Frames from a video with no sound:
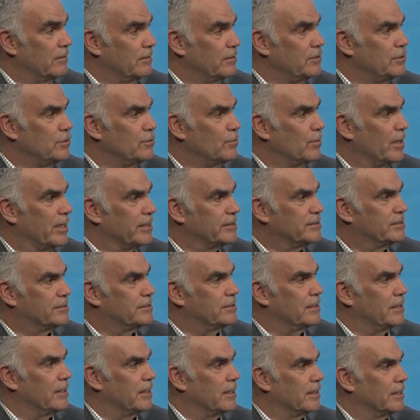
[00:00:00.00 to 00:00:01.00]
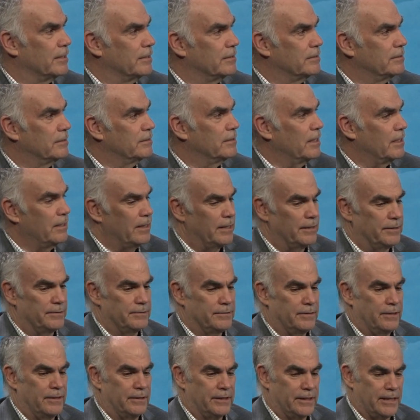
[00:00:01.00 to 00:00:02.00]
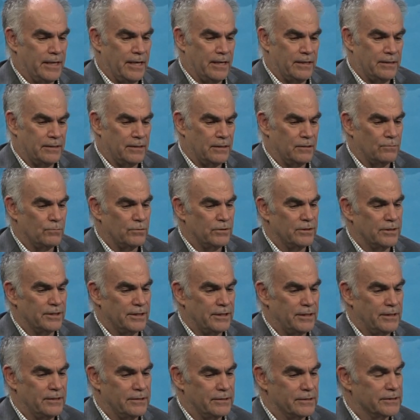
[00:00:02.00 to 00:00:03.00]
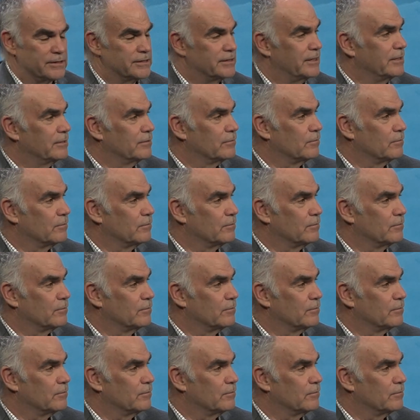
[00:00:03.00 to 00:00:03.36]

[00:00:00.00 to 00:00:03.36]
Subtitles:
U.S. And Canada with the Healy and St.